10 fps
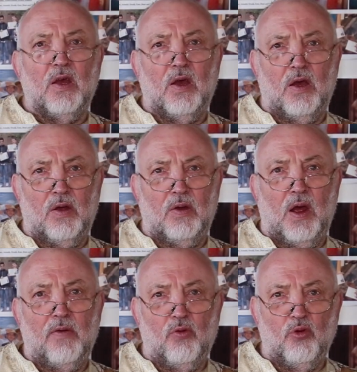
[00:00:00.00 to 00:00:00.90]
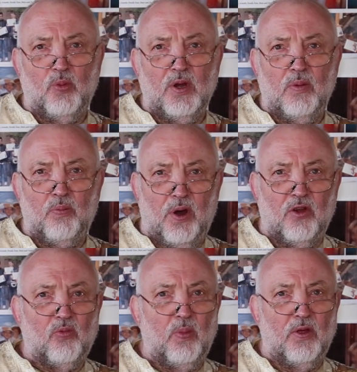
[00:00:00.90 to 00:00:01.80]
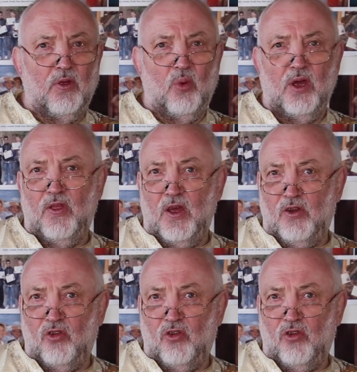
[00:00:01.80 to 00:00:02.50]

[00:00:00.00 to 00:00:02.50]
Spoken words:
I've always been impressed by the way they